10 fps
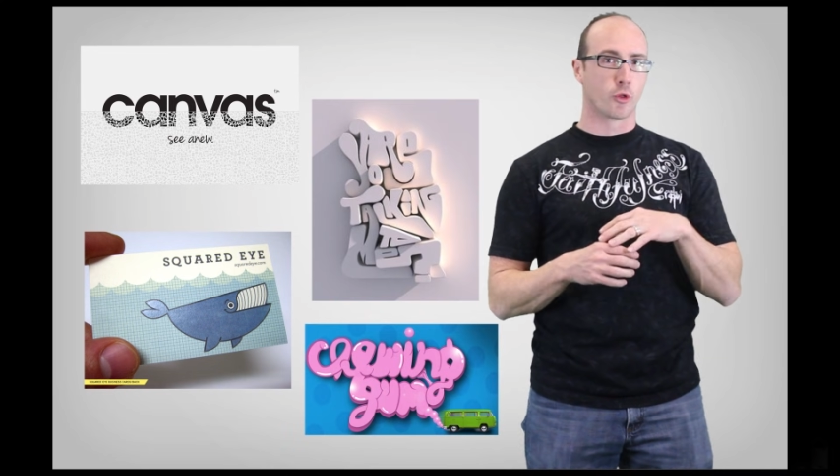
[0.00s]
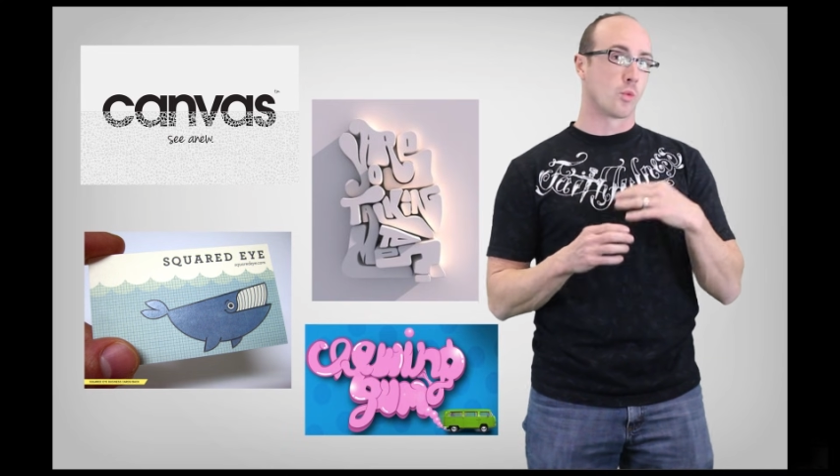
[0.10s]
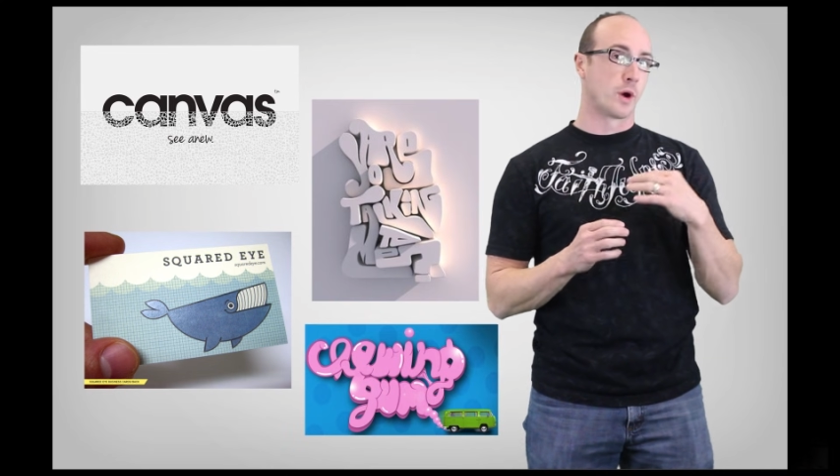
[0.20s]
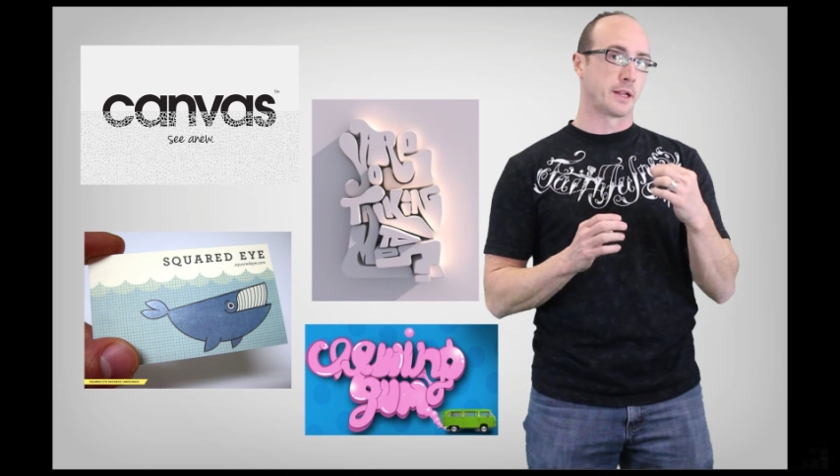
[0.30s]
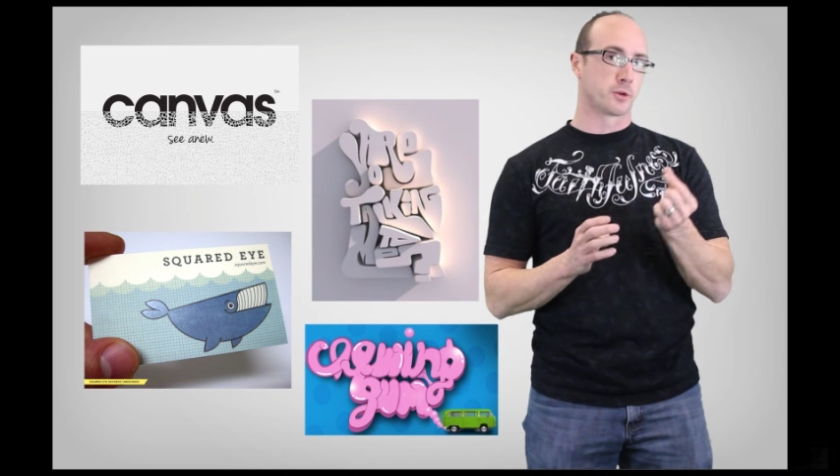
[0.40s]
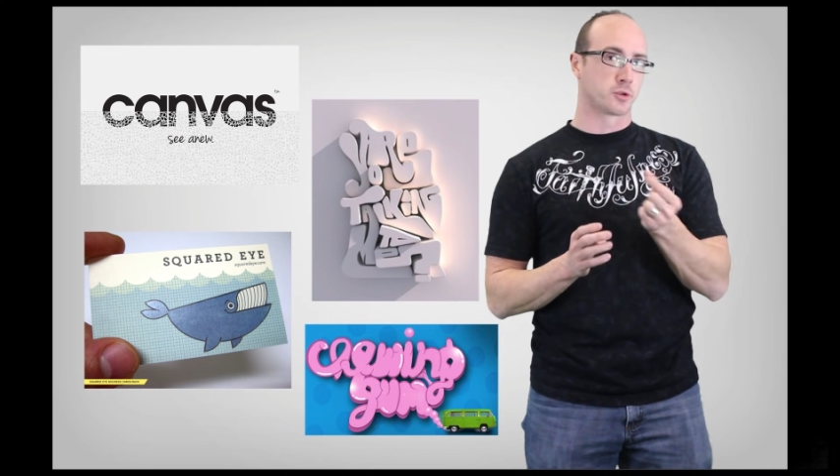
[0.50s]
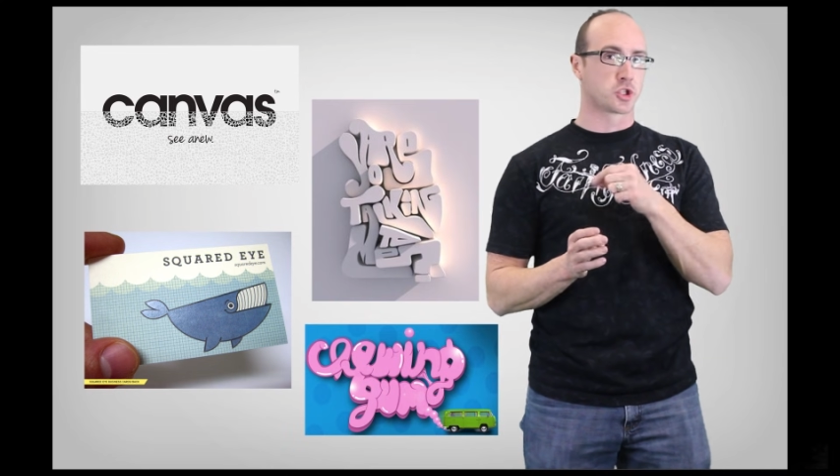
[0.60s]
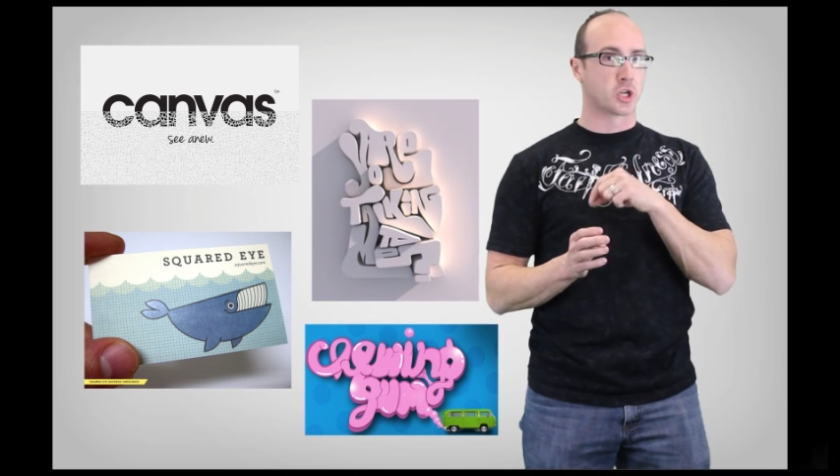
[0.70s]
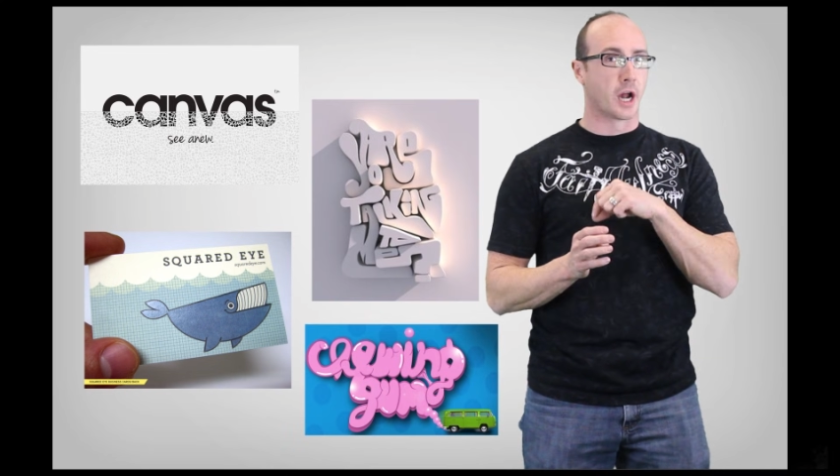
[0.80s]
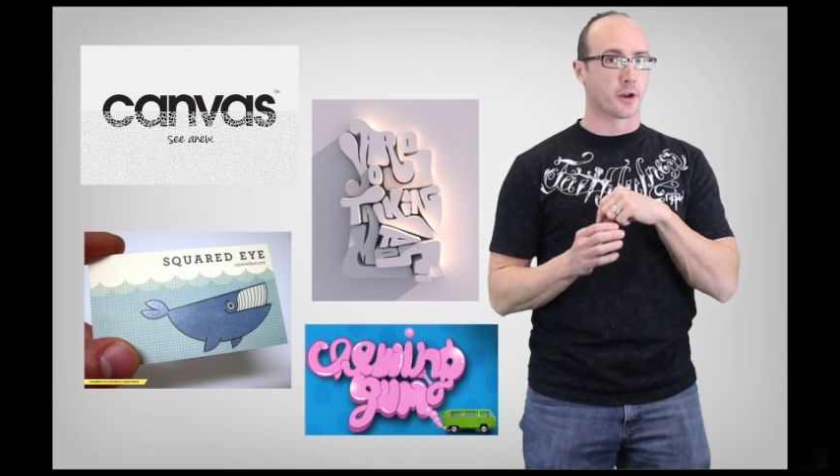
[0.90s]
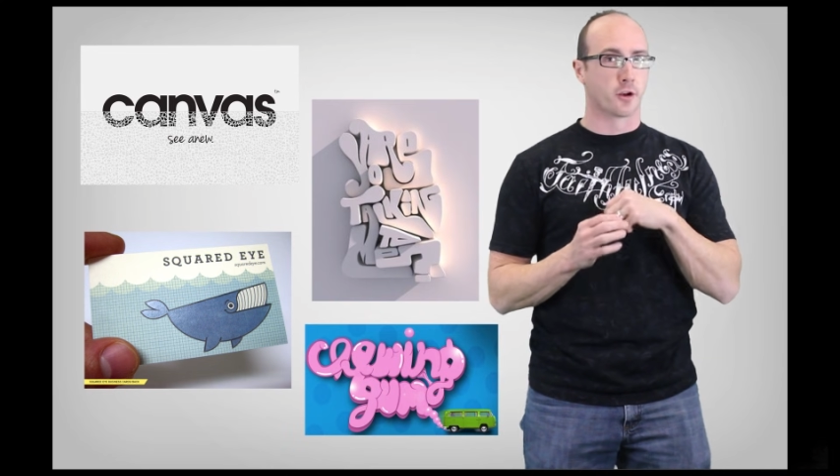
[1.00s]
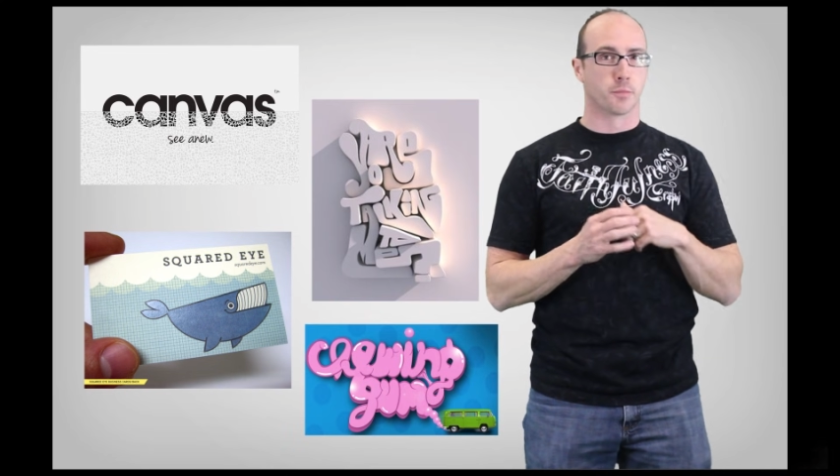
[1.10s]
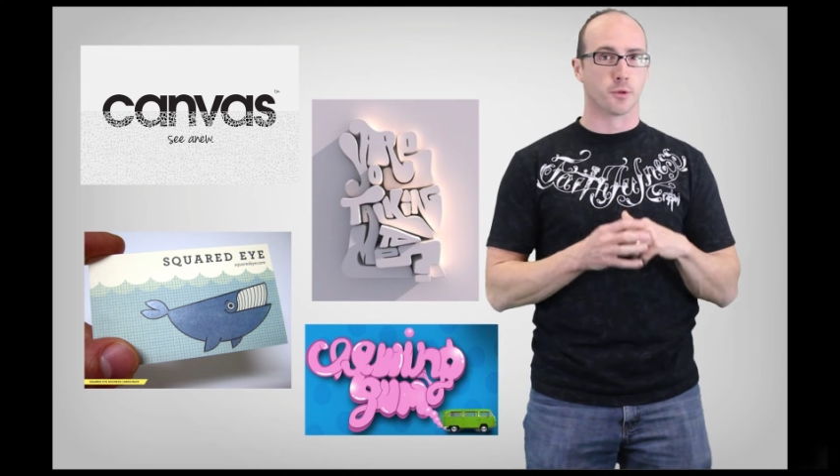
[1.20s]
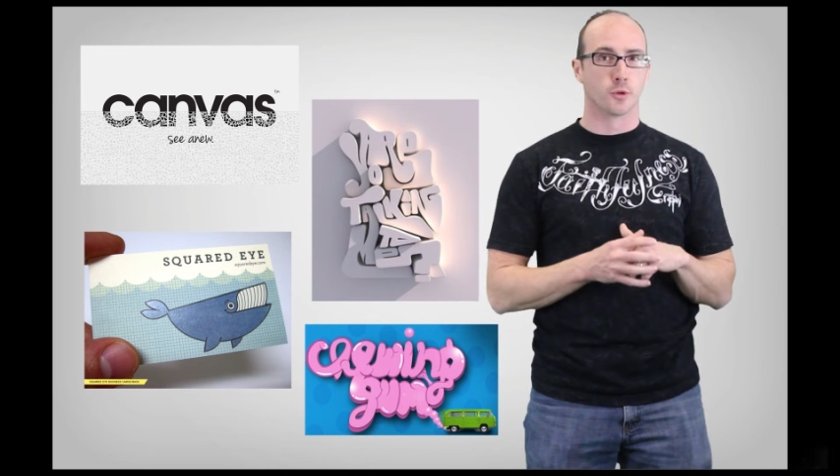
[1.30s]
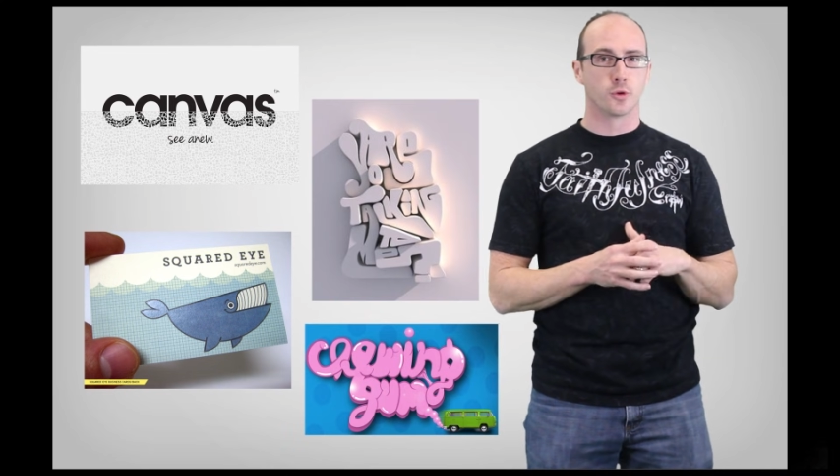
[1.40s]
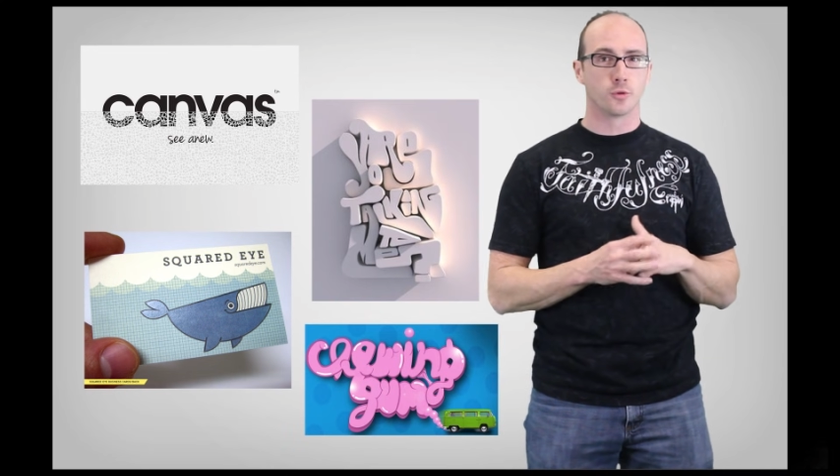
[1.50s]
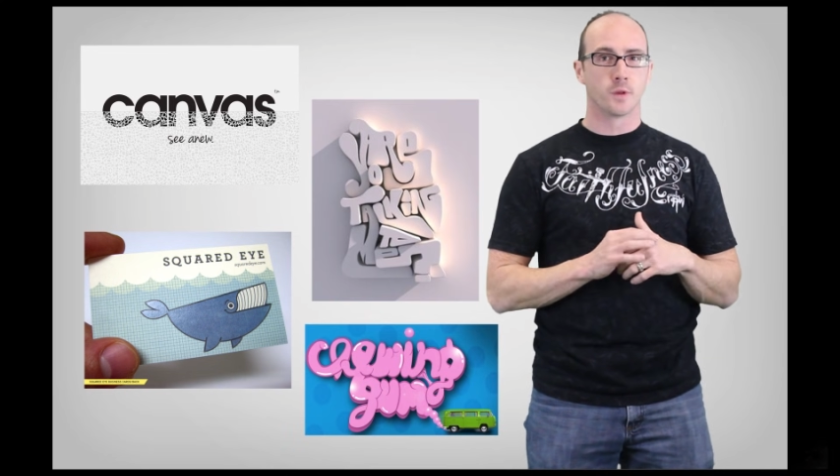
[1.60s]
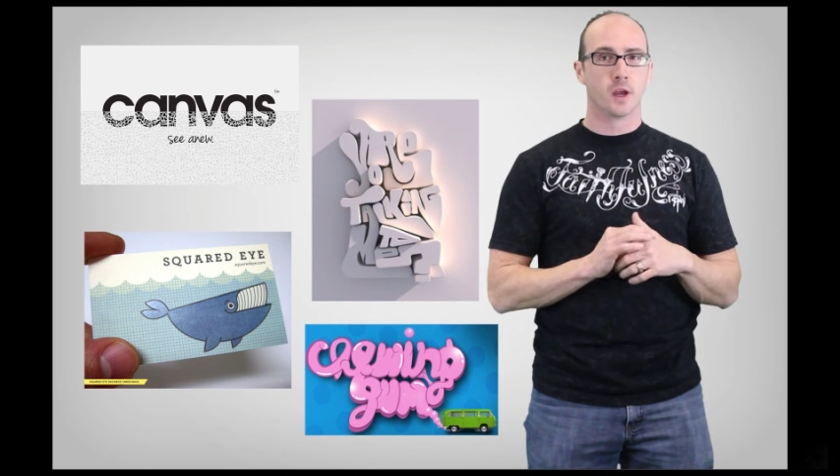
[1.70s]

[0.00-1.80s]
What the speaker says: white little shine on a balloon,